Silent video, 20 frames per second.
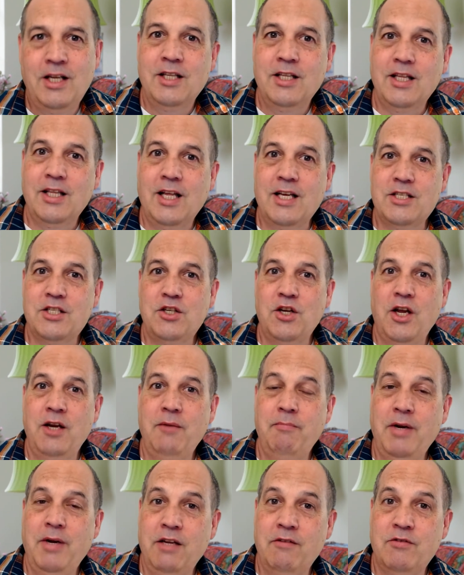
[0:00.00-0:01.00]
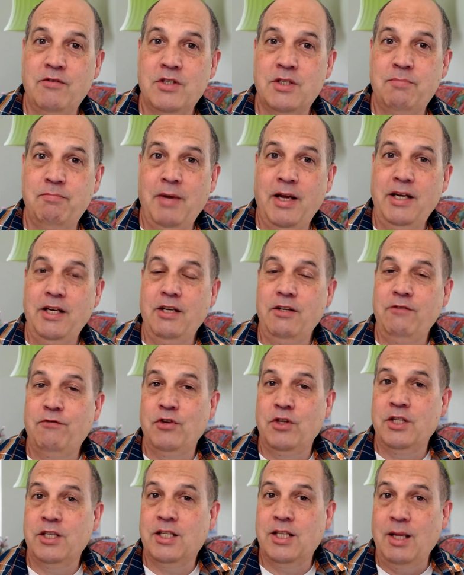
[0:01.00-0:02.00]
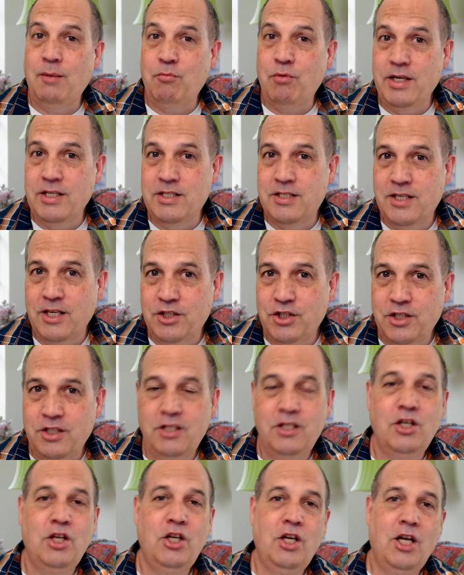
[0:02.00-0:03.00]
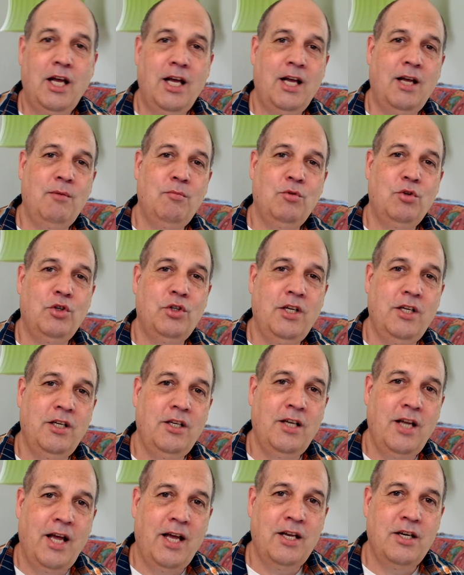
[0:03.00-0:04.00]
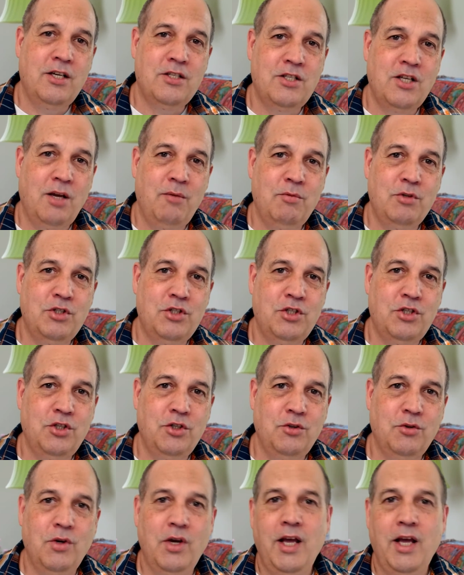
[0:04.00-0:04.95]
Last night, many of us met for the Collaborate session, looking at Assignment 2.